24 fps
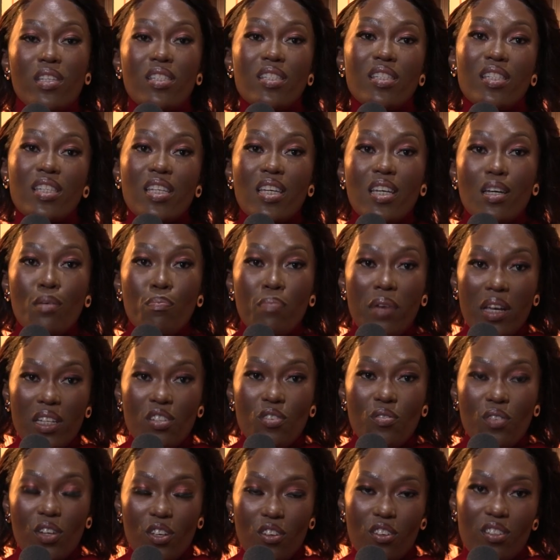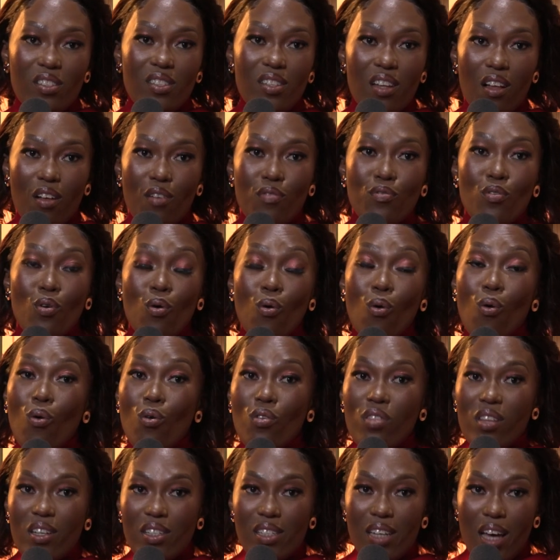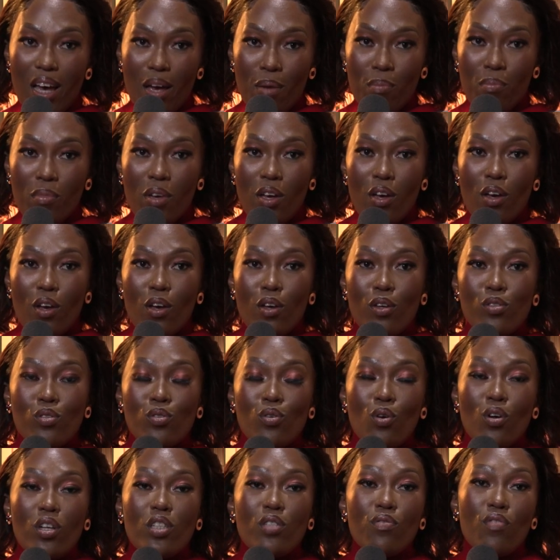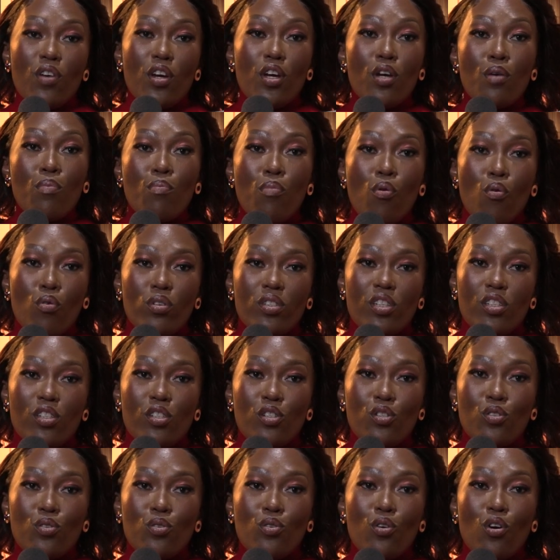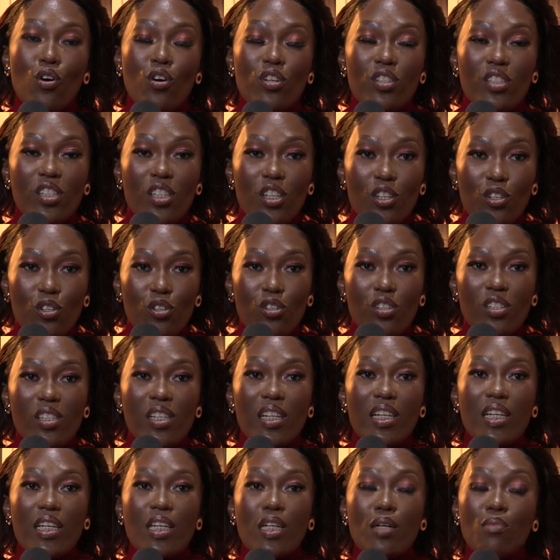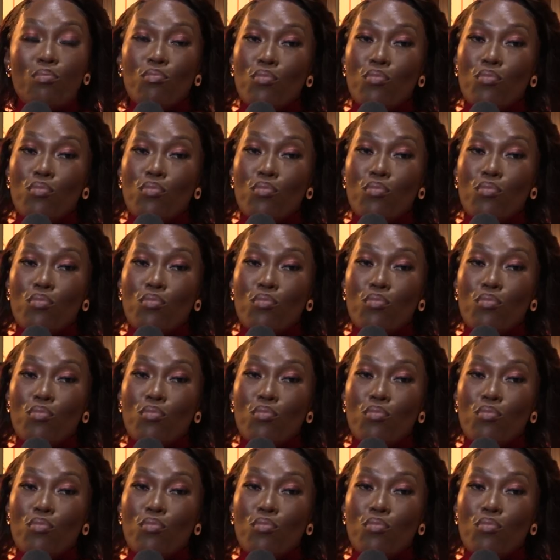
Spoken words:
must seek bettering yourself all the time. So it's very important to continuously